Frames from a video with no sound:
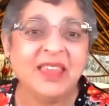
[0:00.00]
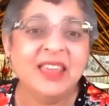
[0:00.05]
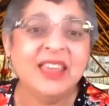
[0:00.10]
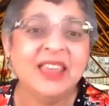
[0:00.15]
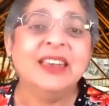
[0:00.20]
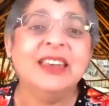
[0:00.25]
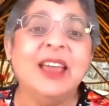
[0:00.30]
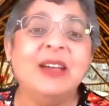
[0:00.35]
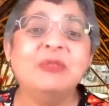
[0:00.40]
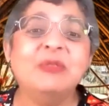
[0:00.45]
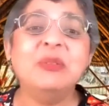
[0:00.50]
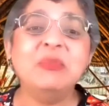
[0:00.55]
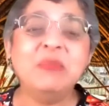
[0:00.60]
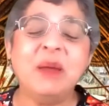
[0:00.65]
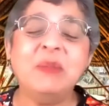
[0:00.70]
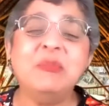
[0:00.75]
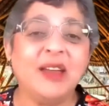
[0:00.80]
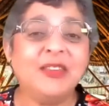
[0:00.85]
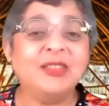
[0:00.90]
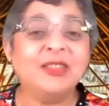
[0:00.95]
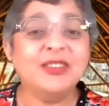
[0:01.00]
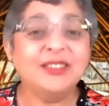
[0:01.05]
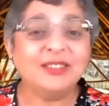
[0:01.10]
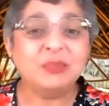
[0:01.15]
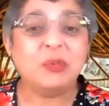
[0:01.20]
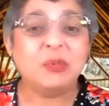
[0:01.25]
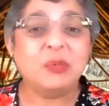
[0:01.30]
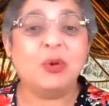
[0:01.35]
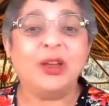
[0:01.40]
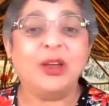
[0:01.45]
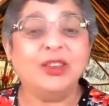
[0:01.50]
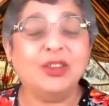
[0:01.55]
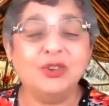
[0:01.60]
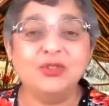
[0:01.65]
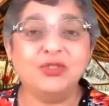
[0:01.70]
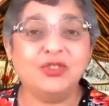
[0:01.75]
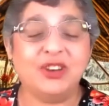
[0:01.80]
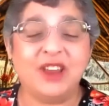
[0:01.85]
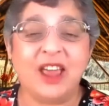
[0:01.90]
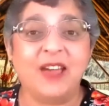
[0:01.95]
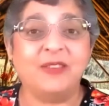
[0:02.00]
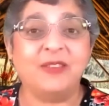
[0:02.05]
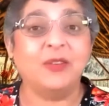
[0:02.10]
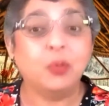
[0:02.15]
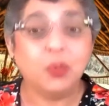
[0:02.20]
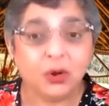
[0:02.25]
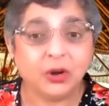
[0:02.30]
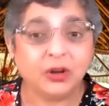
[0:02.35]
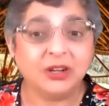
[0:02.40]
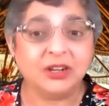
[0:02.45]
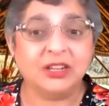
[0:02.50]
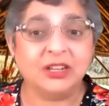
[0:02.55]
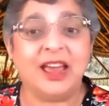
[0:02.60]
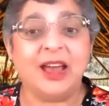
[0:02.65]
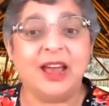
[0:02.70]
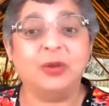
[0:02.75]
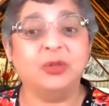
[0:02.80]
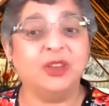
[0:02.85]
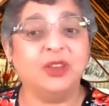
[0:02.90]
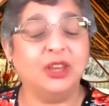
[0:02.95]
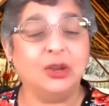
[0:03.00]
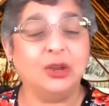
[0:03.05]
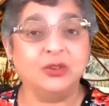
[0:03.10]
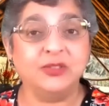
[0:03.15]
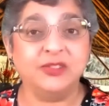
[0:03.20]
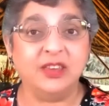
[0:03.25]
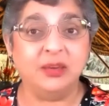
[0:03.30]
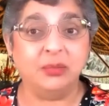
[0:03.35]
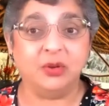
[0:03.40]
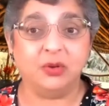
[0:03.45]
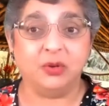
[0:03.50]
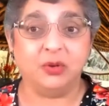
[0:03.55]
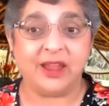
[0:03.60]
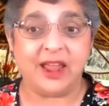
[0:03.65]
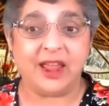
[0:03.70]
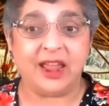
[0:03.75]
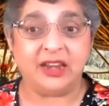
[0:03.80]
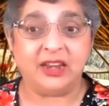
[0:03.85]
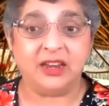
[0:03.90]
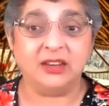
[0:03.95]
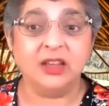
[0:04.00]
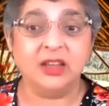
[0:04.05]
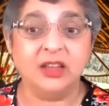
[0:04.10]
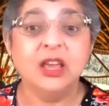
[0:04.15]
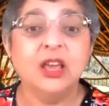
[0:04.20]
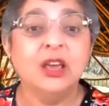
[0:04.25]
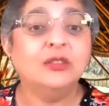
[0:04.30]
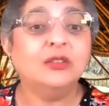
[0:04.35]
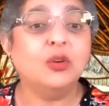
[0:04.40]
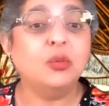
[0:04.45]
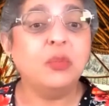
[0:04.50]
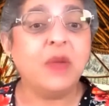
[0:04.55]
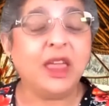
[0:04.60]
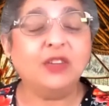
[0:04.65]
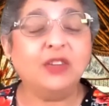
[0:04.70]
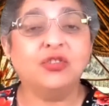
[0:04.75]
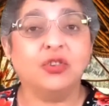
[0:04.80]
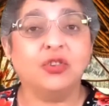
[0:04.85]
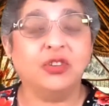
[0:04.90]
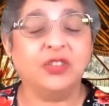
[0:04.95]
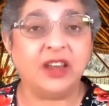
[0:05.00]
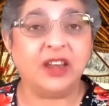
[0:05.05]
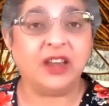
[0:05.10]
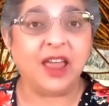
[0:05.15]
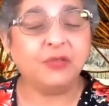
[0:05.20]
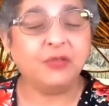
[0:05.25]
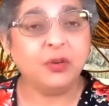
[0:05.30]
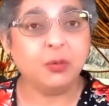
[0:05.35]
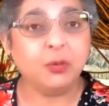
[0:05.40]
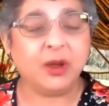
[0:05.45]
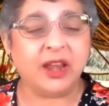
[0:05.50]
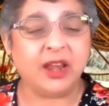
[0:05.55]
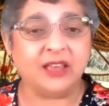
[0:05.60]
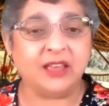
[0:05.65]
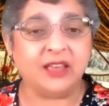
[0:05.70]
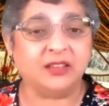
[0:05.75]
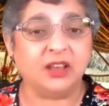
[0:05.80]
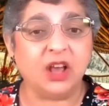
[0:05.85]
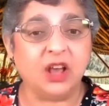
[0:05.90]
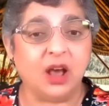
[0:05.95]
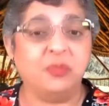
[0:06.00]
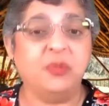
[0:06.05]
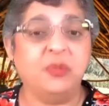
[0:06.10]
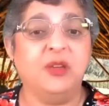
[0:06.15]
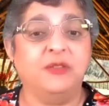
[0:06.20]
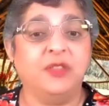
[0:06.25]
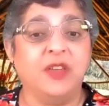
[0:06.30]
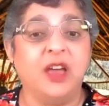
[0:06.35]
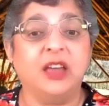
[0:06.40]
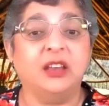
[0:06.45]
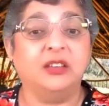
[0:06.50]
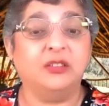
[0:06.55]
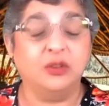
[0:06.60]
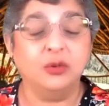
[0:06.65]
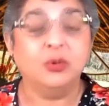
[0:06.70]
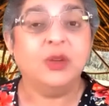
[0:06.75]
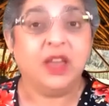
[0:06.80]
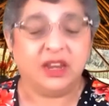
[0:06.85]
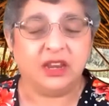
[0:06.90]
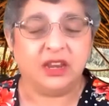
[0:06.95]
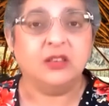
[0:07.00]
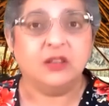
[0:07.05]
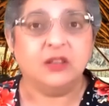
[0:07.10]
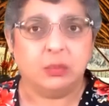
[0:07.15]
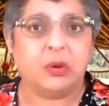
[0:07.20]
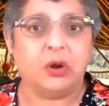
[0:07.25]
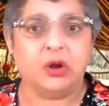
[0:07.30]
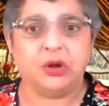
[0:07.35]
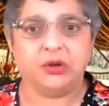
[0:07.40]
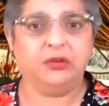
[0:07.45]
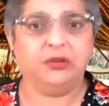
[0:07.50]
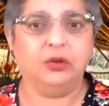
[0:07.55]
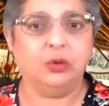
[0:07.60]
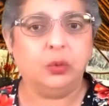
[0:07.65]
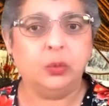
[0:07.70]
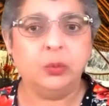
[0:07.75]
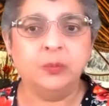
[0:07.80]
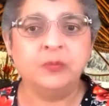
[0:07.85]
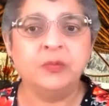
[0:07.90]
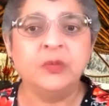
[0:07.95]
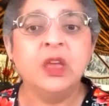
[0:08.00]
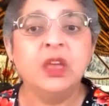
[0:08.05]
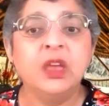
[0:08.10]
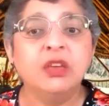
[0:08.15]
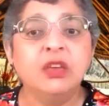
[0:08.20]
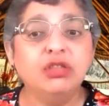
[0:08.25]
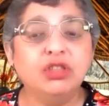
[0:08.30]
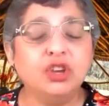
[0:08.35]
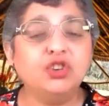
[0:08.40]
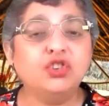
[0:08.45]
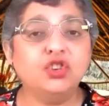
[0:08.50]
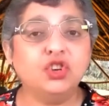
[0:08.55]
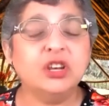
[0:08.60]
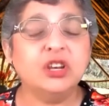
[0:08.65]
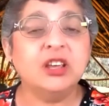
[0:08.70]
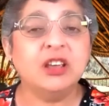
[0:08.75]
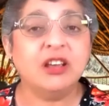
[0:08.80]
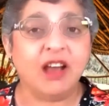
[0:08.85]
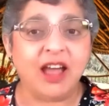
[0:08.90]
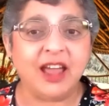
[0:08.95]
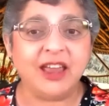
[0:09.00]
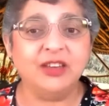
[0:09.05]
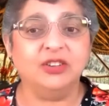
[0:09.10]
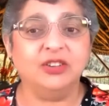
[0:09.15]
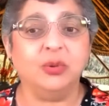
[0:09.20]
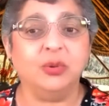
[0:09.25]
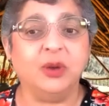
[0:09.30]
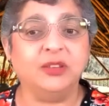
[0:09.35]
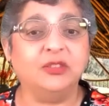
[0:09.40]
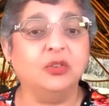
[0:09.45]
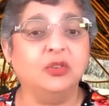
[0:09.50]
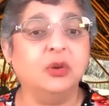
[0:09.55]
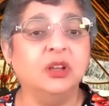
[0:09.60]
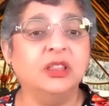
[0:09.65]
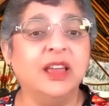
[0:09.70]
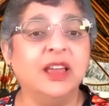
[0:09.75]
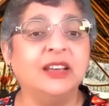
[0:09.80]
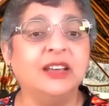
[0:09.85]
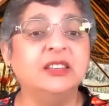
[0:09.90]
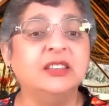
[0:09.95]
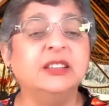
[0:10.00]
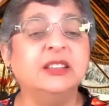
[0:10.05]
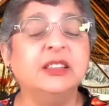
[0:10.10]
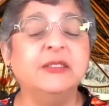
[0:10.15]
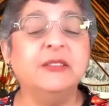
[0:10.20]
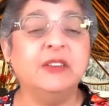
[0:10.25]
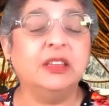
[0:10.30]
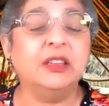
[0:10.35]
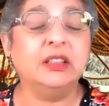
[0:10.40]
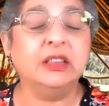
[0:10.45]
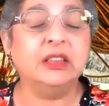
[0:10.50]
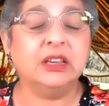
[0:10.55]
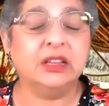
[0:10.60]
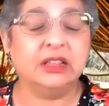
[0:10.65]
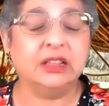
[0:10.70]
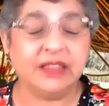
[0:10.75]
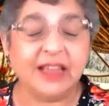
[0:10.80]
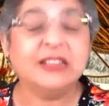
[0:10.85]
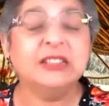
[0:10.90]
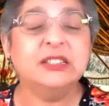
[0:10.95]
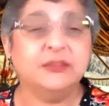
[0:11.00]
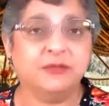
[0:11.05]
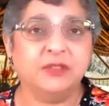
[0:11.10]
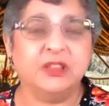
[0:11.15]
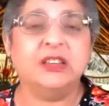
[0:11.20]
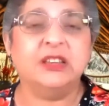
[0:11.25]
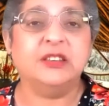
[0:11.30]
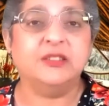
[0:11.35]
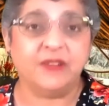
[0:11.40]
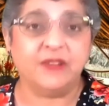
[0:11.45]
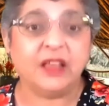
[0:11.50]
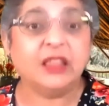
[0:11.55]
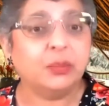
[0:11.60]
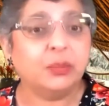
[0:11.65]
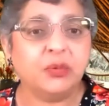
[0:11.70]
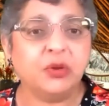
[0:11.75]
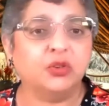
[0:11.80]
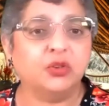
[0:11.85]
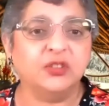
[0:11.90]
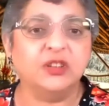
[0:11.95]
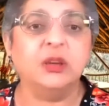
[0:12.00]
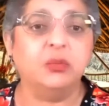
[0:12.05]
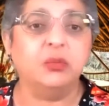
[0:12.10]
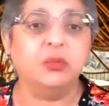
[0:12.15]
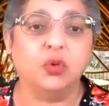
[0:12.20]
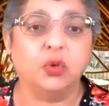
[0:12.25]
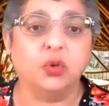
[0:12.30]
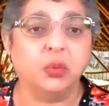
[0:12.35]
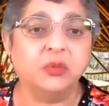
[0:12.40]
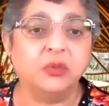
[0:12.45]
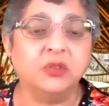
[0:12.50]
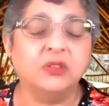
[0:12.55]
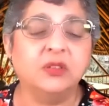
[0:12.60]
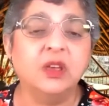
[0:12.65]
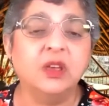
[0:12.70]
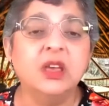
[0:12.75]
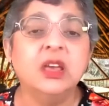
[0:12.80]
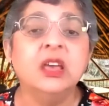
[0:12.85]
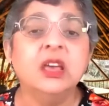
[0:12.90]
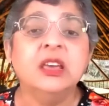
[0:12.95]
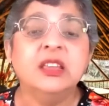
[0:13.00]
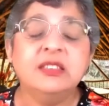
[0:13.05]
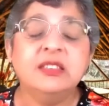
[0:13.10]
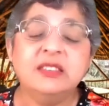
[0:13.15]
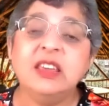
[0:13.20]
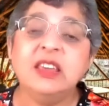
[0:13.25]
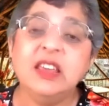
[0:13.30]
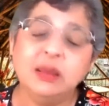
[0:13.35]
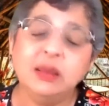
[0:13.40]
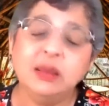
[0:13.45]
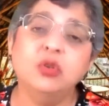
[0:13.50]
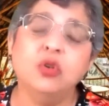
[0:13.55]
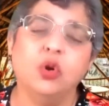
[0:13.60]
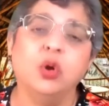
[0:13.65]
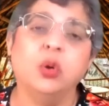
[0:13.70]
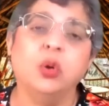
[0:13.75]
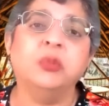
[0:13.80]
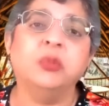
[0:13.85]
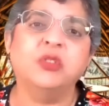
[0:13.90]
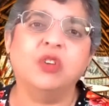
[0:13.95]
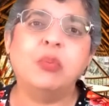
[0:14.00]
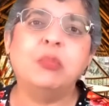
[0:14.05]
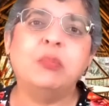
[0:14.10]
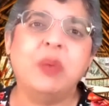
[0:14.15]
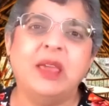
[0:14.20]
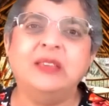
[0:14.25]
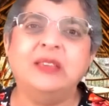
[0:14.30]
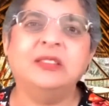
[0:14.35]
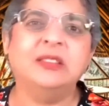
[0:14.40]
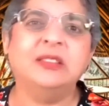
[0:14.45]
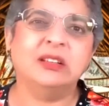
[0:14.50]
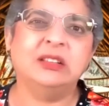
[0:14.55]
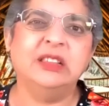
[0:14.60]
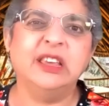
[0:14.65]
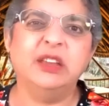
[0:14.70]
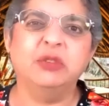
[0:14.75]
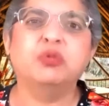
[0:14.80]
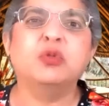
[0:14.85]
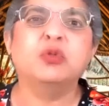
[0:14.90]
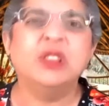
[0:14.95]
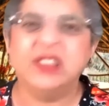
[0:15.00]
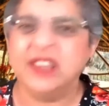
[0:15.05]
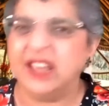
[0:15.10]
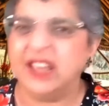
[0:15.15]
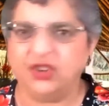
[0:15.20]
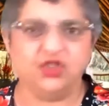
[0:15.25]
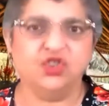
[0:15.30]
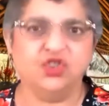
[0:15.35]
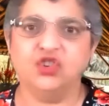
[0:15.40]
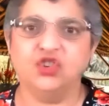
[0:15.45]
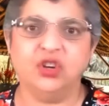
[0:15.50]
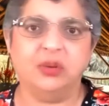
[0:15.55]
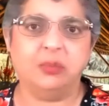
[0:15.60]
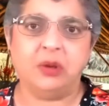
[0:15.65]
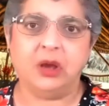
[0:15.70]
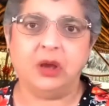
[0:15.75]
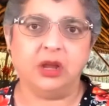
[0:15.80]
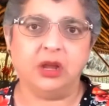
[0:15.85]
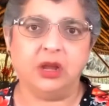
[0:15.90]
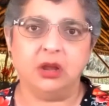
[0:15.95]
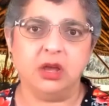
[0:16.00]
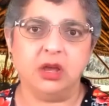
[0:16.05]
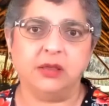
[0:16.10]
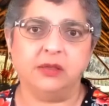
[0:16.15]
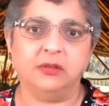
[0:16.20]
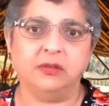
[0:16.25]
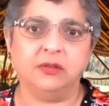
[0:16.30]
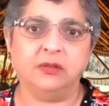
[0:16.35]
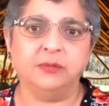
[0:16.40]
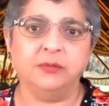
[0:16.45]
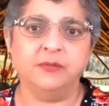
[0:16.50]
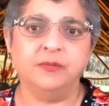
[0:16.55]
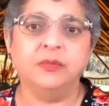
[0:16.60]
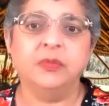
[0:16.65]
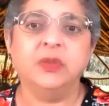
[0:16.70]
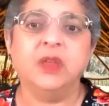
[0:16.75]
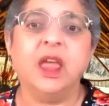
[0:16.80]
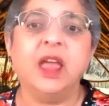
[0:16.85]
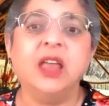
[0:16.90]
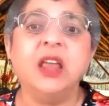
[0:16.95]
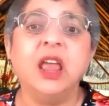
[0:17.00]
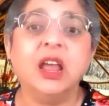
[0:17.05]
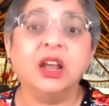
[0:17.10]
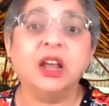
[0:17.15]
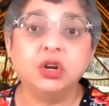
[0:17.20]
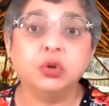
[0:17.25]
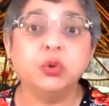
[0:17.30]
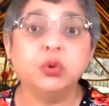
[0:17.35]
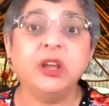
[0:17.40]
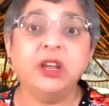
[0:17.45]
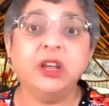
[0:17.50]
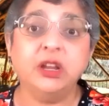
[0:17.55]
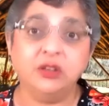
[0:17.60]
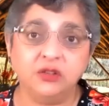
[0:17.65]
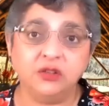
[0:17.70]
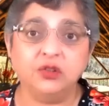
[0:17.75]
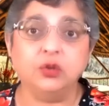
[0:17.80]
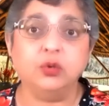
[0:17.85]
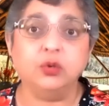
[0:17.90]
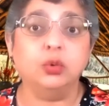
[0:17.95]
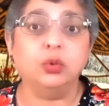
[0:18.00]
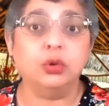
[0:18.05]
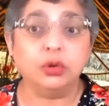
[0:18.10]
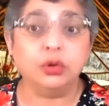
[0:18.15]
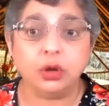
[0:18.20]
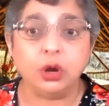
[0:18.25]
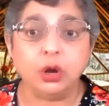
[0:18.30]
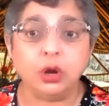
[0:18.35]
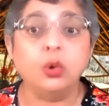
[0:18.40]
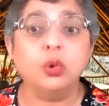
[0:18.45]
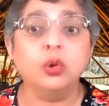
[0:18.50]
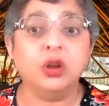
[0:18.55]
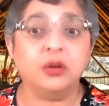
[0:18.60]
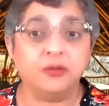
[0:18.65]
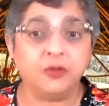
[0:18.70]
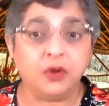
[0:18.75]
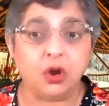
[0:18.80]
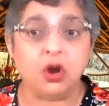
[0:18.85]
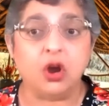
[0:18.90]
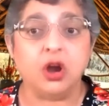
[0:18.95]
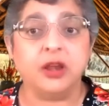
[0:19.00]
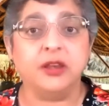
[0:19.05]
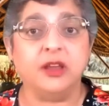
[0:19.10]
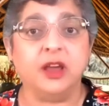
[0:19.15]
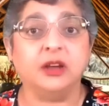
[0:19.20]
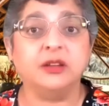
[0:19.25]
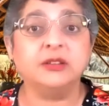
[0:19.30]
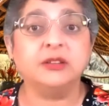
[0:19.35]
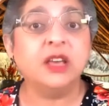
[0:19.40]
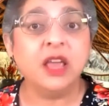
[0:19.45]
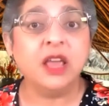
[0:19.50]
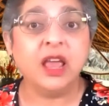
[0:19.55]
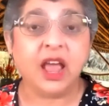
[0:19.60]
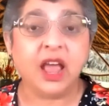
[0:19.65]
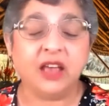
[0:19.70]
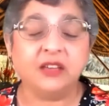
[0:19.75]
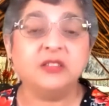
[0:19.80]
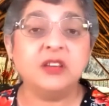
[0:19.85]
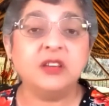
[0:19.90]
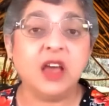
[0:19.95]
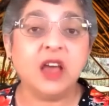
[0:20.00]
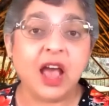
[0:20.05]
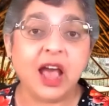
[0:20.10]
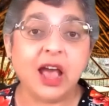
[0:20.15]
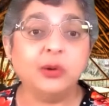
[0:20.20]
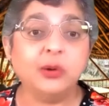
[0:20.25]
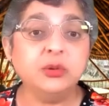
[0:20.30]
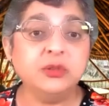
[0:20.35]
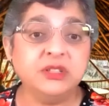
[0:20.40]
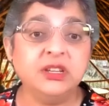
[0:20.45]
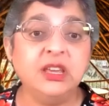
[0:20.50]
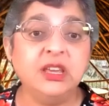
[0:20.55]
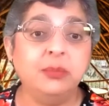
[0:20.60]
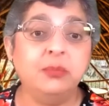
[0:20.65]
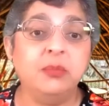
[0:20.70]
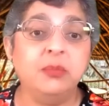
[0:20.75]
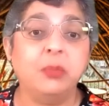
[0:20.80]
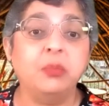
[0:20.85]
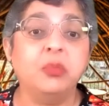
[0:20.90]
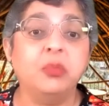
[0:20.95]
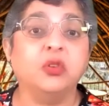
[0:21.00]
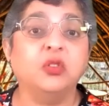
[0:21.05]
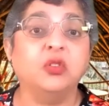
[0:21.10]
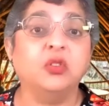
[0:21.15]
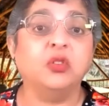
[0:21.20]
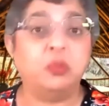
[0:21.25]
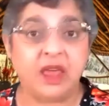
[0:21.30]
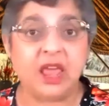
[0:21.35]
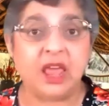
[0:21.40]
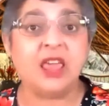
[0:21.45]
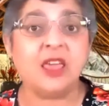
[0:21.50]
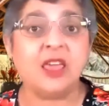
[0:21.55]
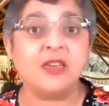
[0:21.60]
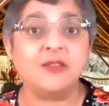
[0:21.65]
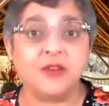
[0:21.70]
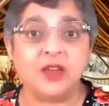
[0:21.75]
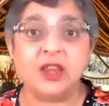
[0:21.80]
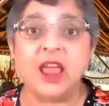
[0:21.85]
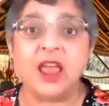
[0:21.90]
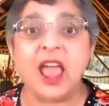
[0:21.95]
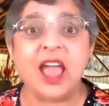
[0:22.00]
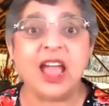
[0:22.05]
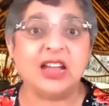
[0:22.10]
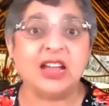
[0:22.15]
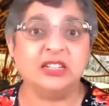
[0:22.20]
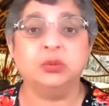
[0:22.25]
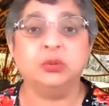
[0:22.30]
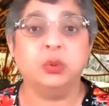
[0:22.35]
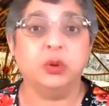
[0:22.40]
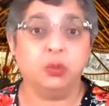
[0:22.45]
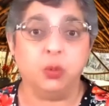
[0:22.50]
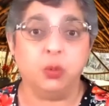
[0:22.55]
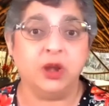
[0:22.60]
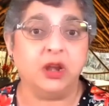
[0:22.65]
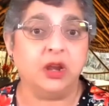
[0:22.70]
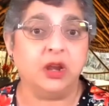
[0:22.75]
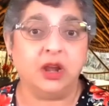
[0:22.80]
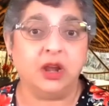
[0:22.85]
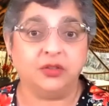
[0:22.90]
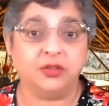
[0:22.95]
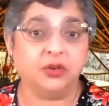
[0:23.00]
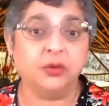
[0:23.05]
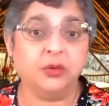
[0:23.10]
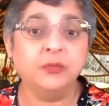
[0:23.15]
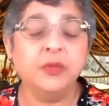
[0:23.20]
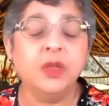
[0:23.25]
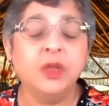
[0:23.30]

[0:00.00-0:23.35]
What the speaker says: Now remember, at this point, you should have a word cloud that your team created. So make sure that everyone has a copy of that as you get into part 2. This should guide you as you collectively develop your team norms. Team norms are basically relationship guidelines, an agreed to code of conduct as to how team members behave and act with one another.